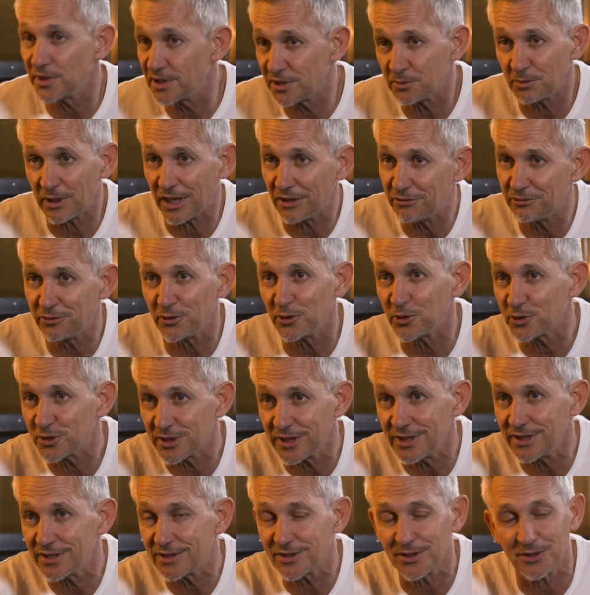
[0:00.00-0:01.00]
with us, about
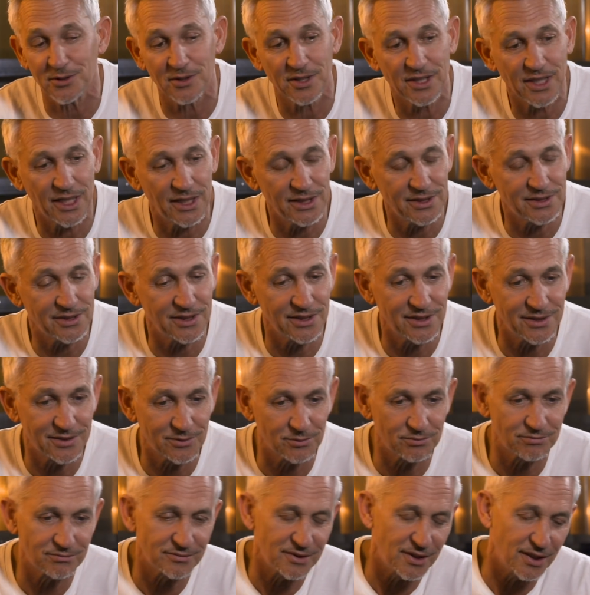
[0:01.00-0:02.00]
14
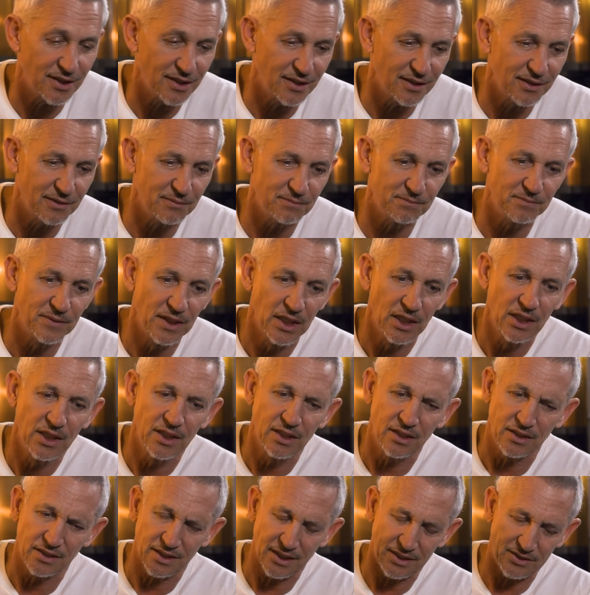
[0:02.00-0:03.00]
suitcases. Um,
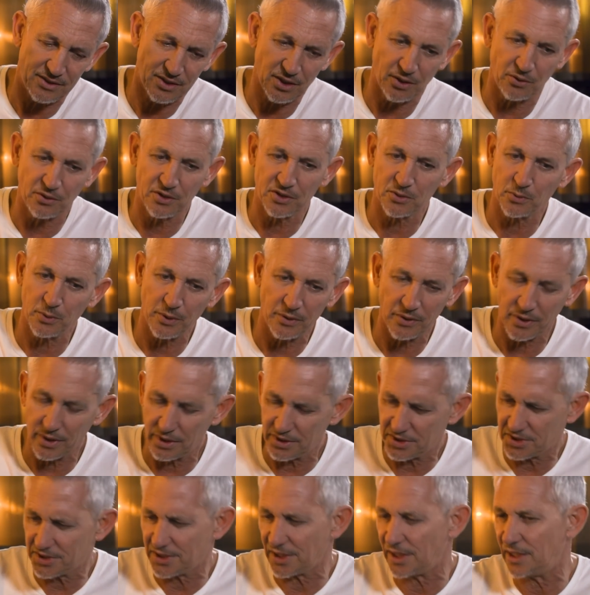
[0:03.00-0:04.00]
they told us we were going
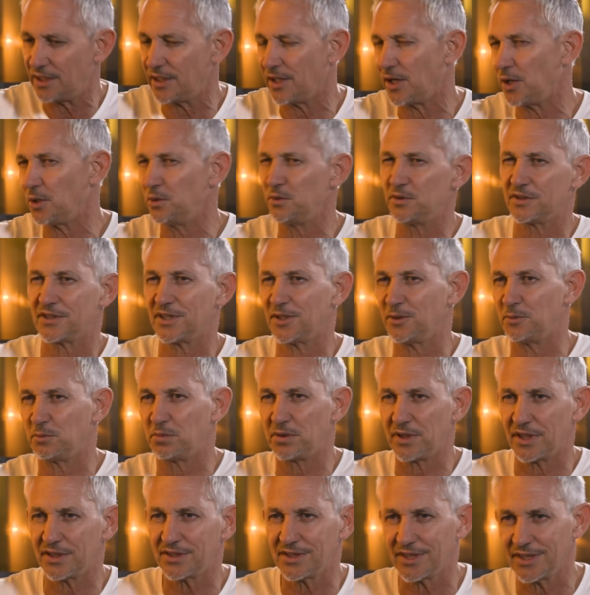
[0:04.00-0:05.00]
to stay in the Hotel
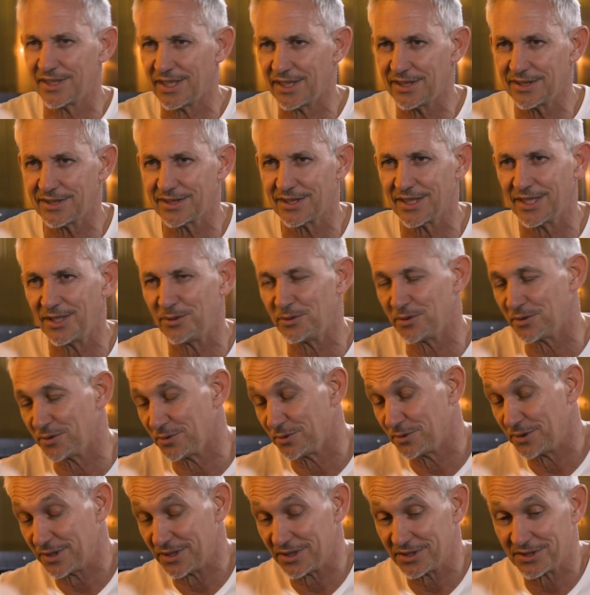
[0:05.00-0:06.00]
Presidente. We
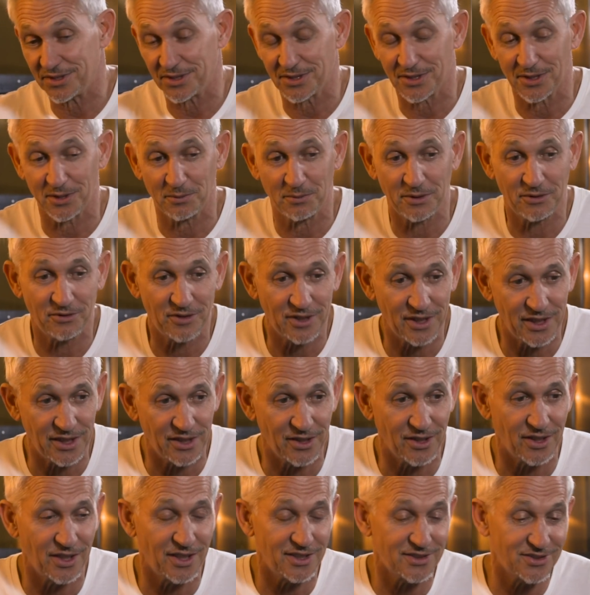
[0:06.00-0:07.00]
thought, oh, this is going to be really
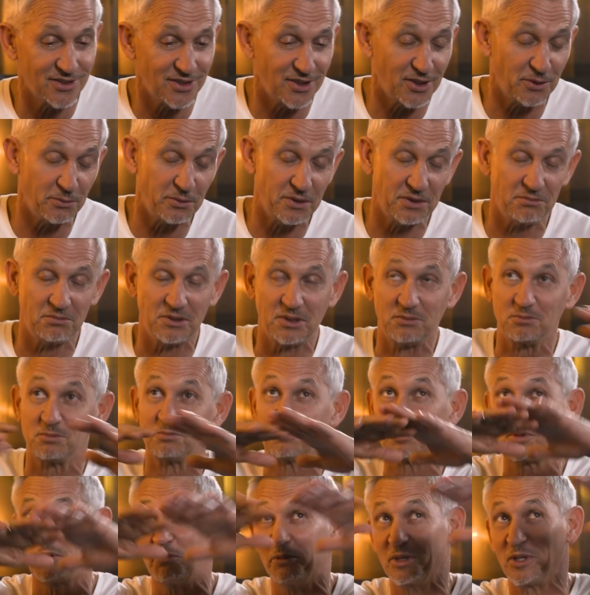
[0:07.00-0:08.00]
nice. You know, we
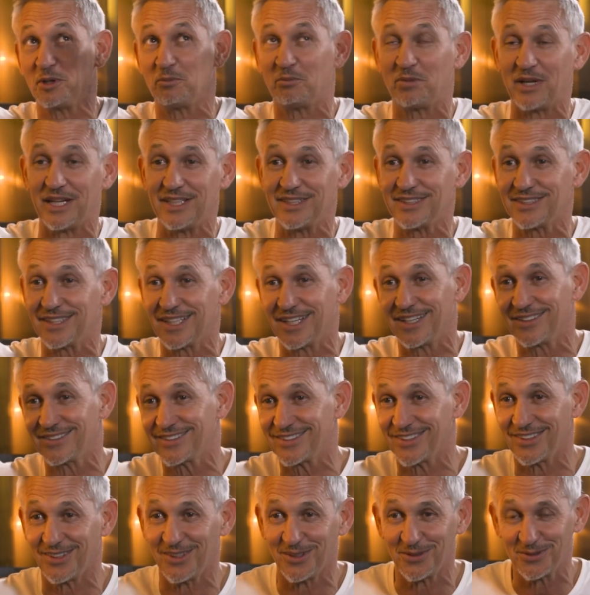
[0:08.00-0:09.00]
probably the
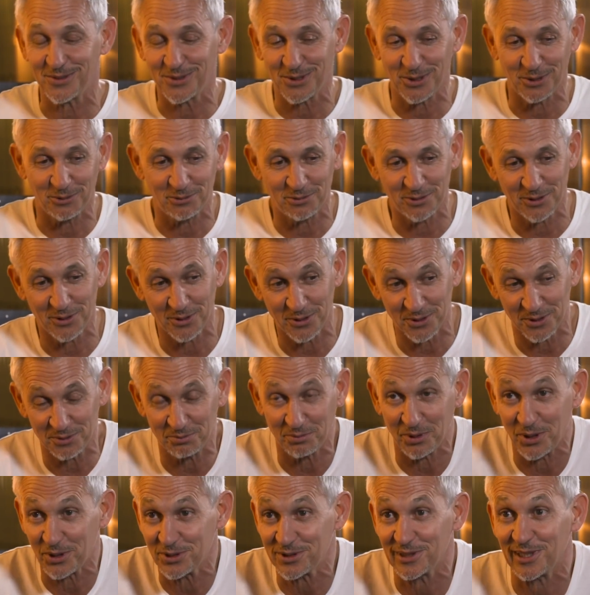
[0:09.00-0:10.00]
penthouse, the whole top floor. It's
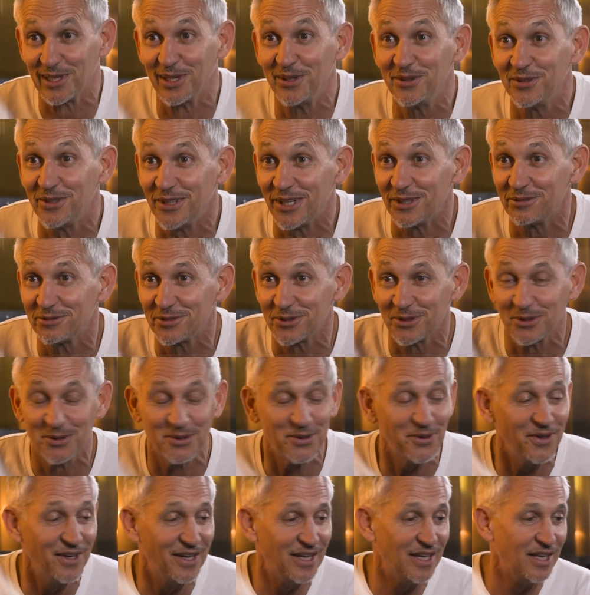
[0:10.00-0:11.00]
Barcelona after
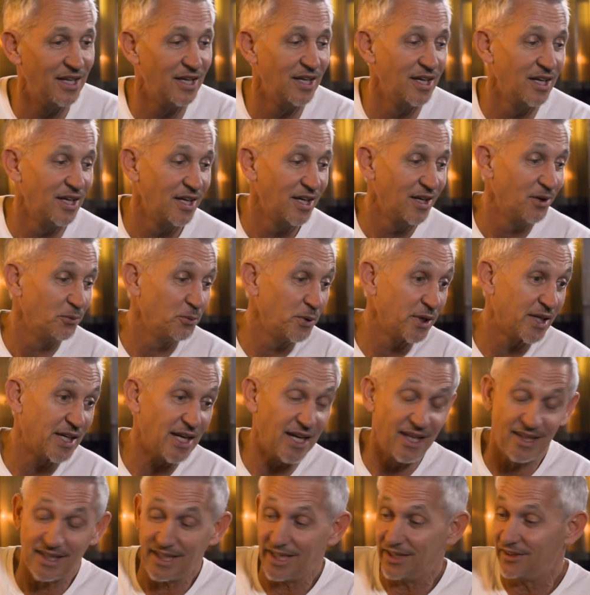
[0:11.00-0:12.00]
all we
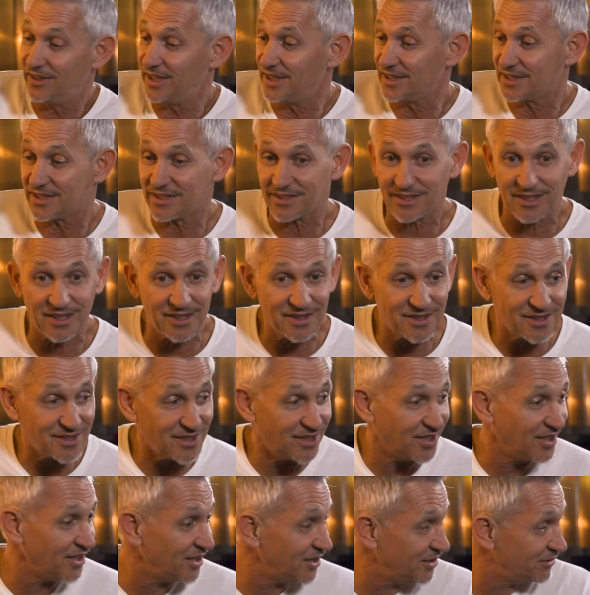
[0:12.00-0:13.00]
get there and it's, it's
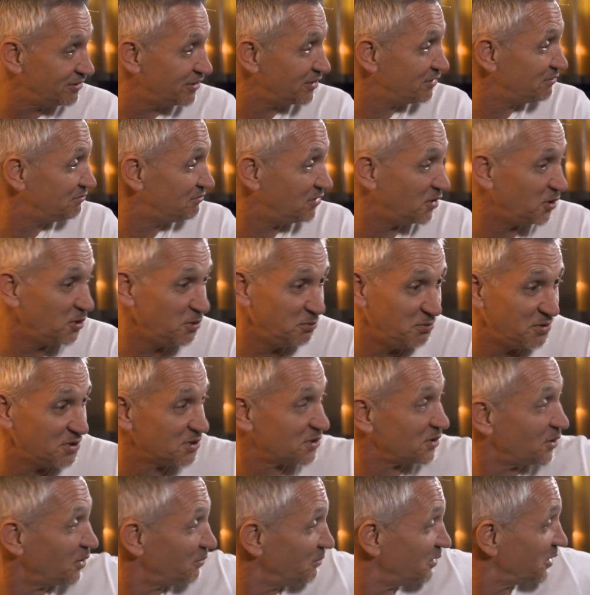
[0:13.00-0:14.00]
kind of a room
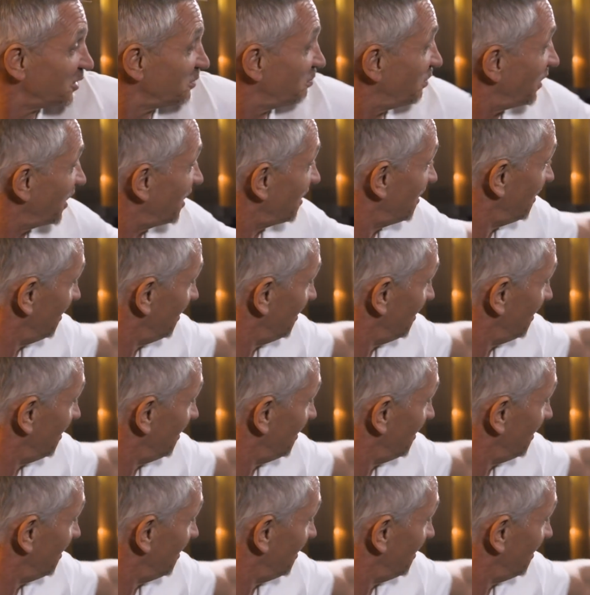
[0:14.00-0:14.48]
that's not much bigger